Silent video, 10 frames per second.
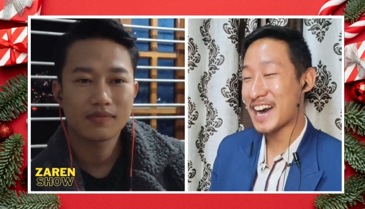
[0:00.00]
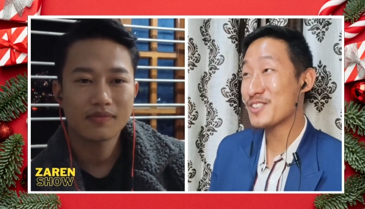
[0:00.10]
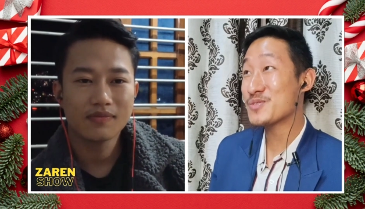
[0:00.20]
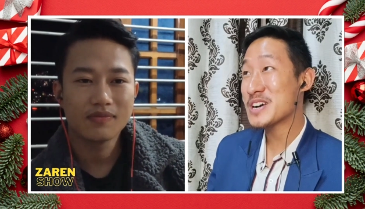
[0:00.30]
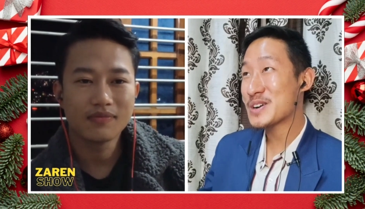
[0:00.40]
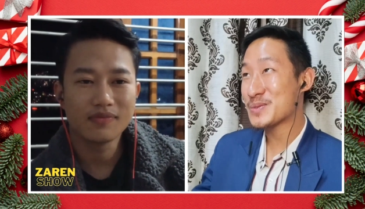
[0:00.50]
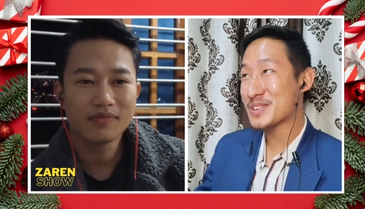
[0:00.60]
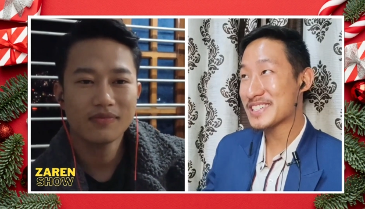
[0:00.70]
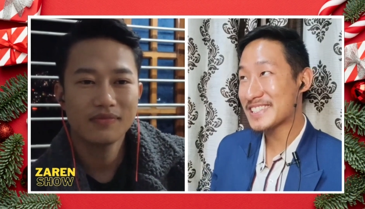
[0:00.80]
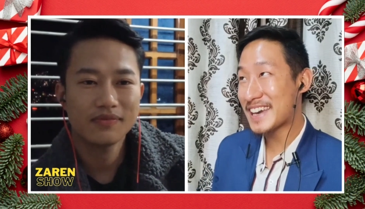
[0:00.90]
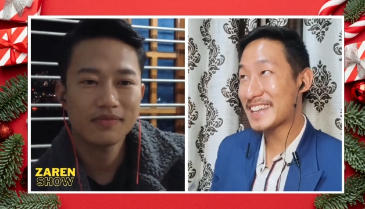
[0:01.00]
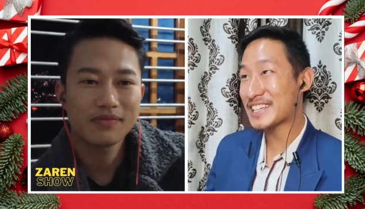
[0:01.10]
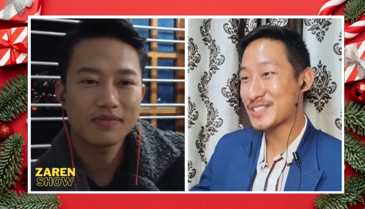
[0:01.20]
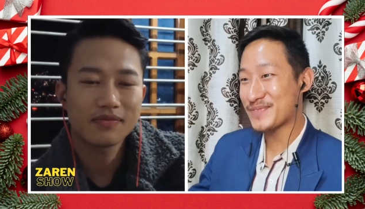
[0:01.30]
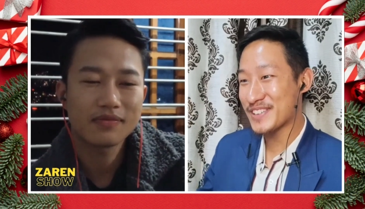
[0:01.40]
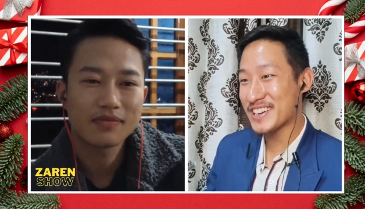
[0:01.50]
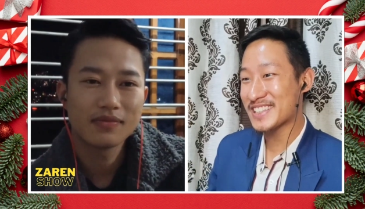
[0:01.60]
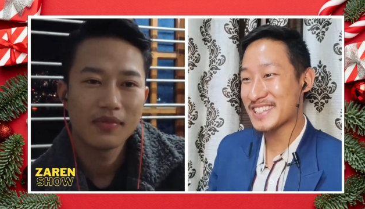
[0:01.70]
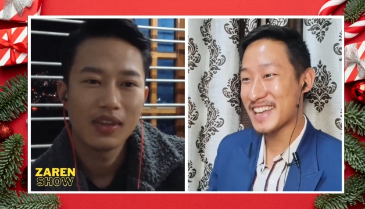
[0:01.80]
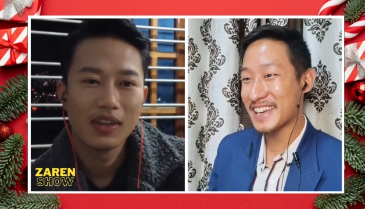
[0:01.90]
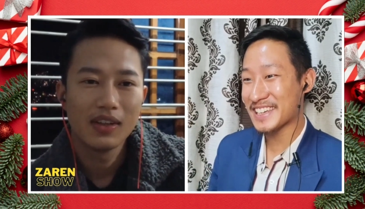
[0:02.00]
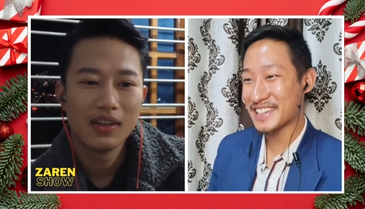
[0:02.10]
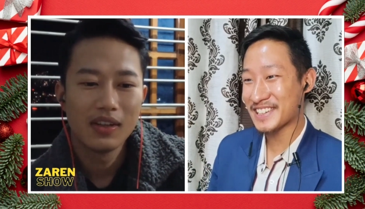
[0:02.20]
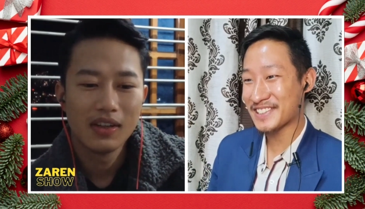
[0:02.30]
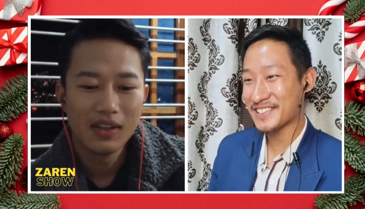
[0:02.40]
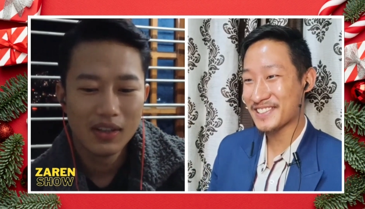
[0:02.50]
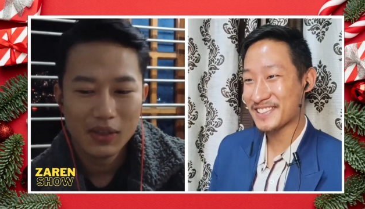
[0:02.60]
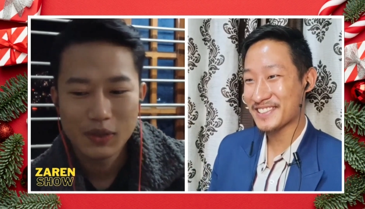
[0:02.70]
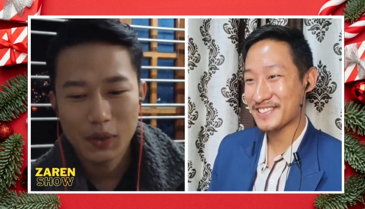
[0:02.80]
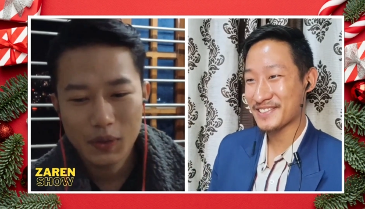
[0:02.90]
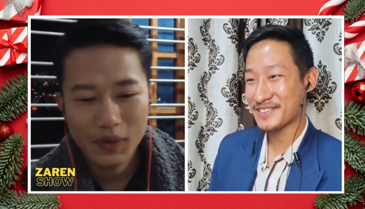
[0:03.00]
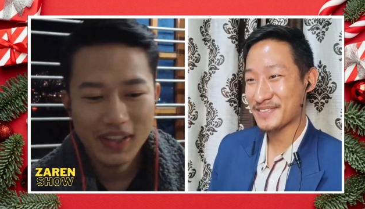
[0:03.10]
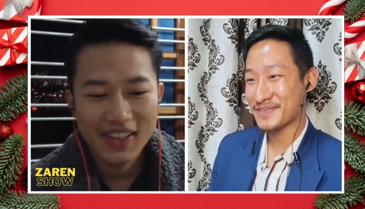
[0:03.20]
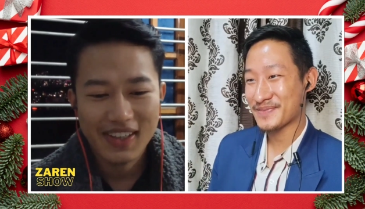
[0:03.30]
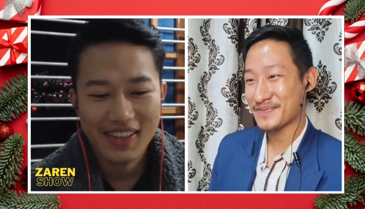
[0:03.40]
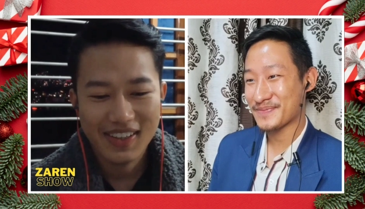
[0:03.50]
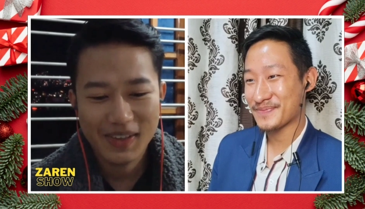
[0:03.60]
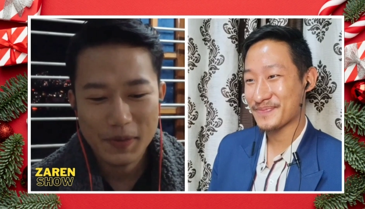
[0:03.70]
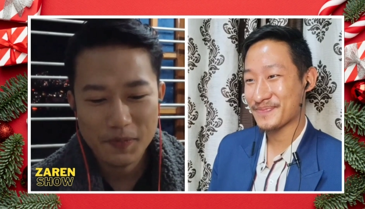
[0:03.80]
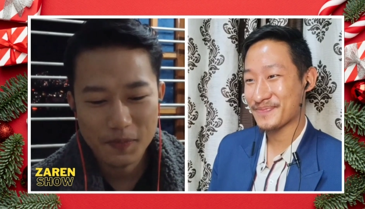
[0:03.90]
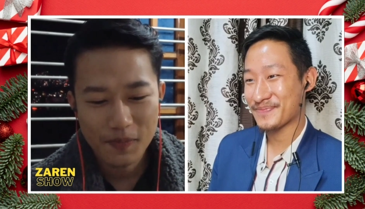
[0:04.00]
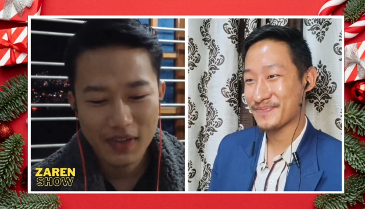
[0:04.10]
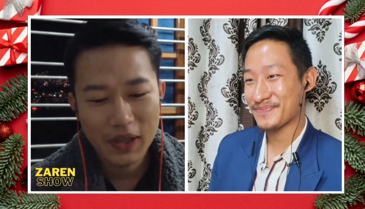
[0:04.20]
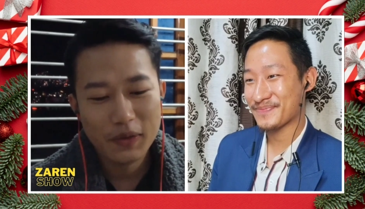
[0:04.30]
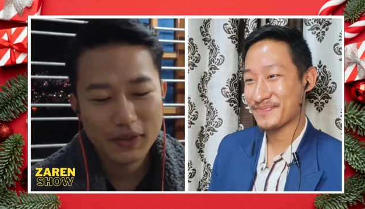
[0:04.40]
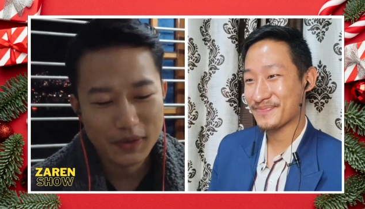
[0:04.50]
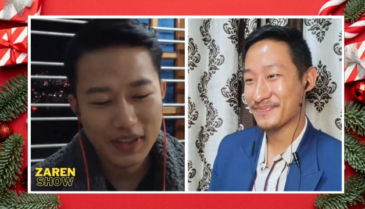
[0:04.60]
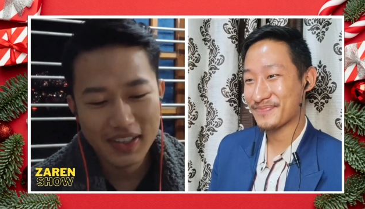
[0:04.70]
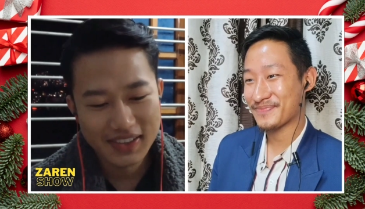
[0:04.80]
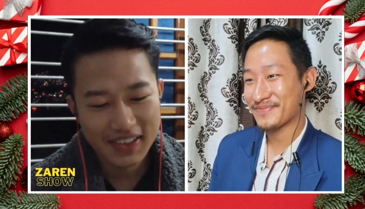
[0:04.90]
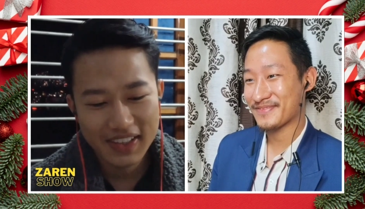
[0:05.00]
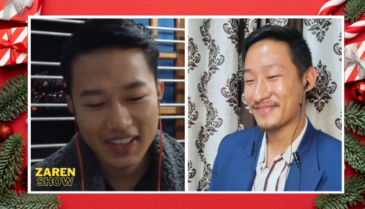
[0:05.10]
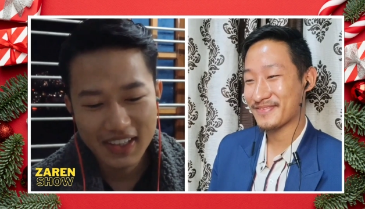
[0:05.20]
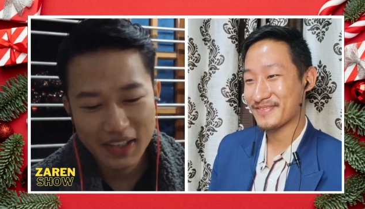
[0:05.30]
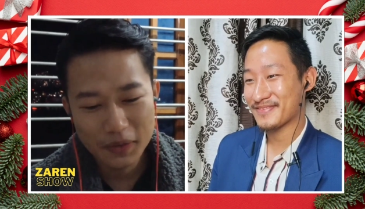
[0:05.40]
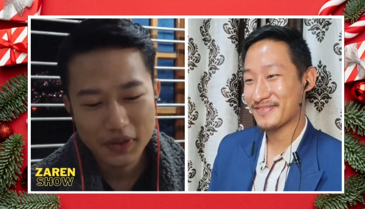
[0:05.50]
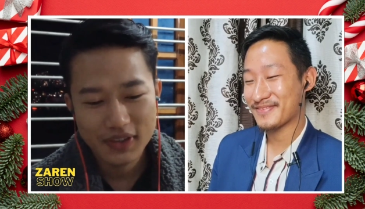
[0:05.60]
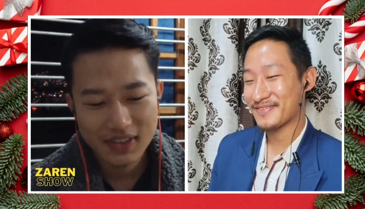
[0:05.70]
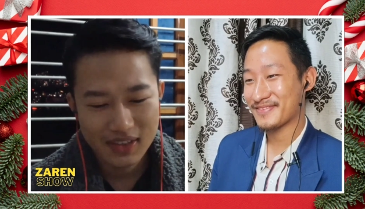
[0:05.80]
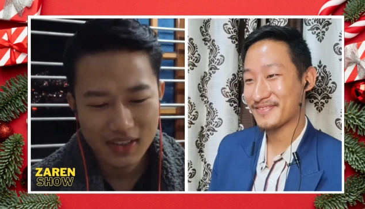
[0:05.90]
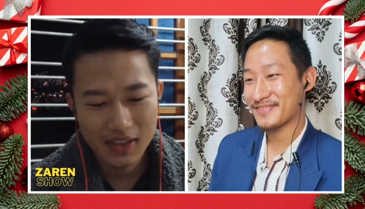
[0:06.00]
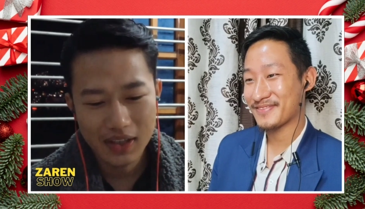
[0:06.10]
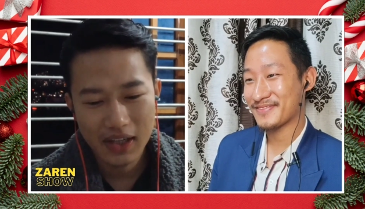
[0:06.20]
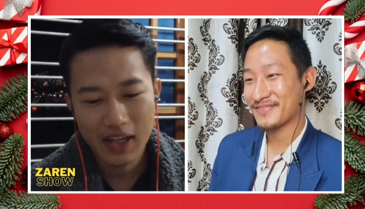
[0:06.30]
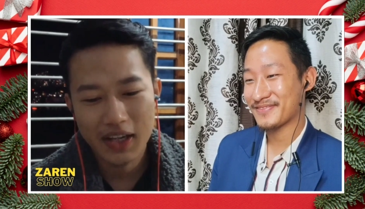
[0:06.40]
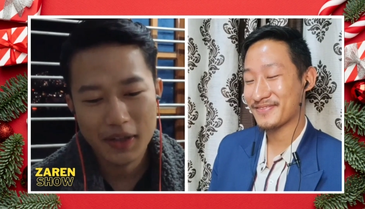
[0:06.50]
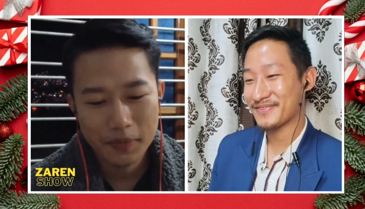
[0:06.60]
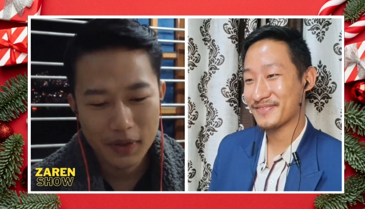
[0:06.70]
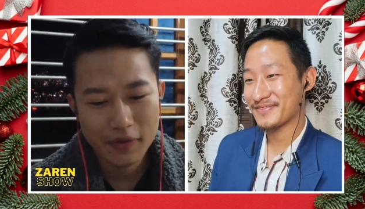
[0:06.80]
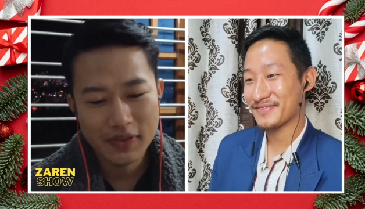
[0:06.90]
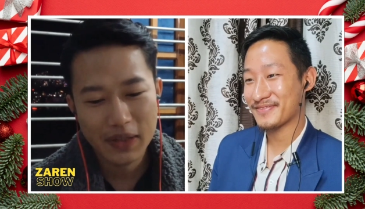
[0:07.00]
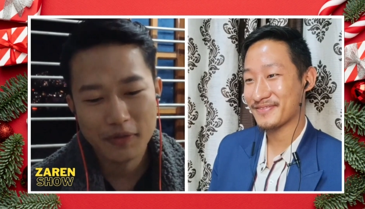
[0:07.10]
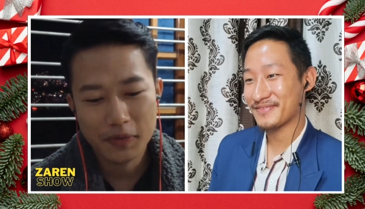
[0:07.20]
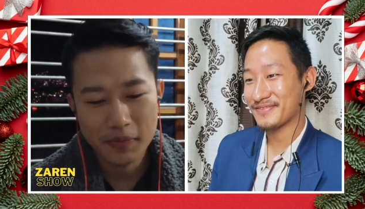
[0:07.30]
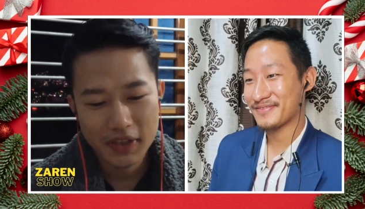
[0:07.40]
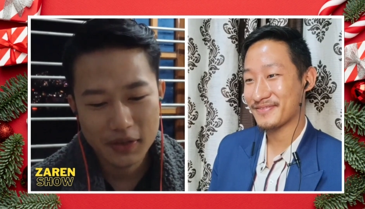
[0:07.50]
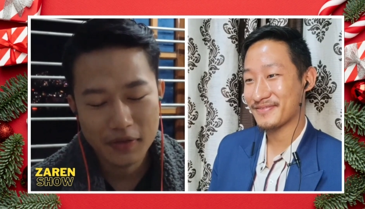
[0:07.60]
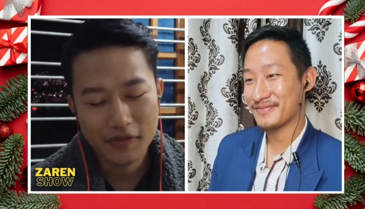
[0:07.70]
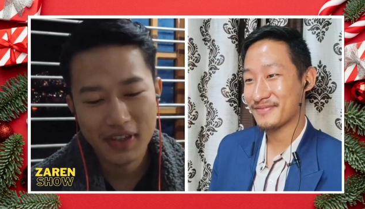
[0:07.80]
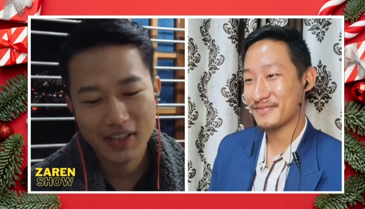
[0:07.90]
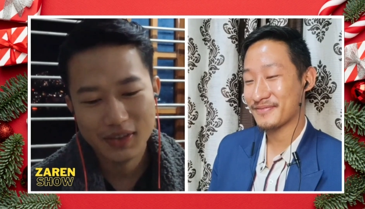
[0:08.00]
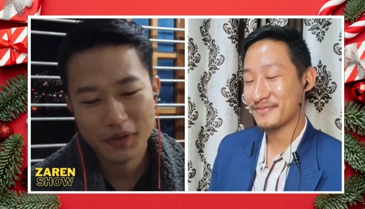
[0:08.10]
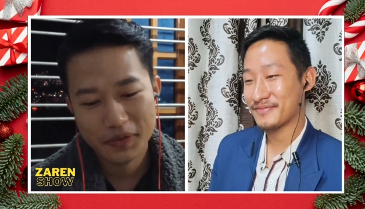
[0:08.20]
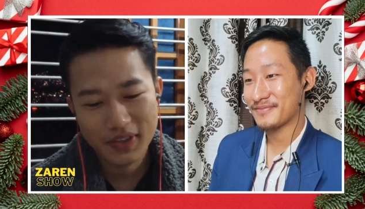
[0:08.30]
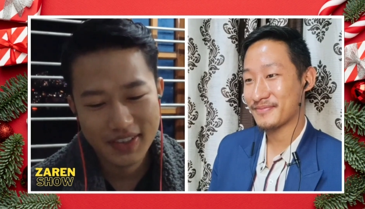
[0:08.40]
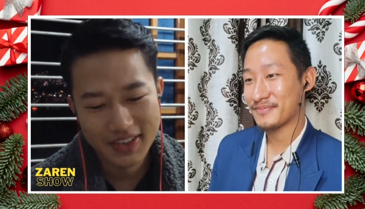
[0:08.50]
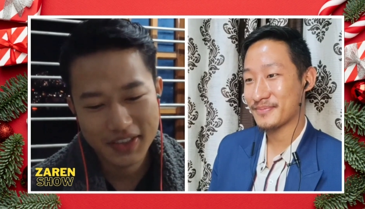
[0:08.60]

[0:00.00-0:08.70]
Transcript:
Speaker 1: How was that experience like?
Speaker 2: So yeah, um, it was quite exciting, and it was a little bit of time for me to reflect on the